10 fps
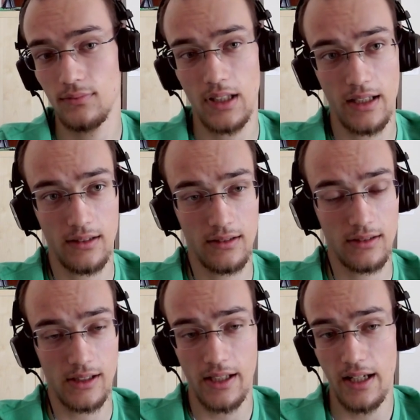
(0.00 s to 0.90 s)
And
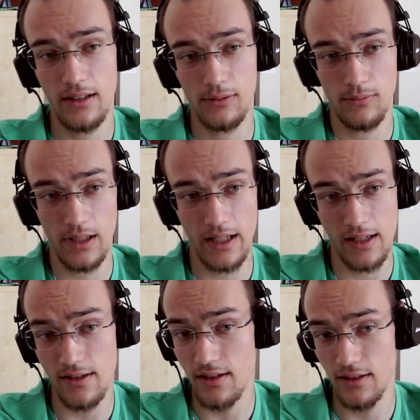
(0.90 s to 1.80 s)
again, black
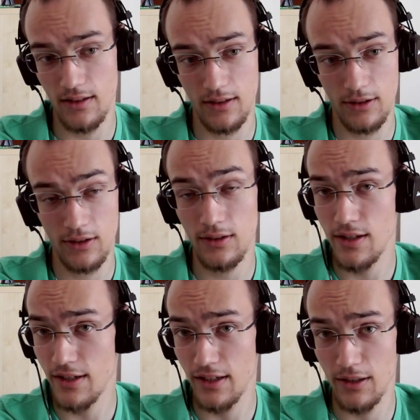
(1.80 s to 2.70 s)
is gonna
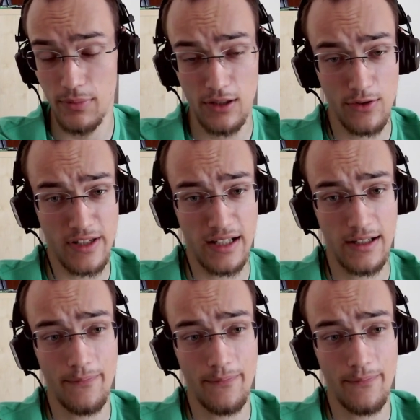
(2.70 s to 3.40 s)
be losing.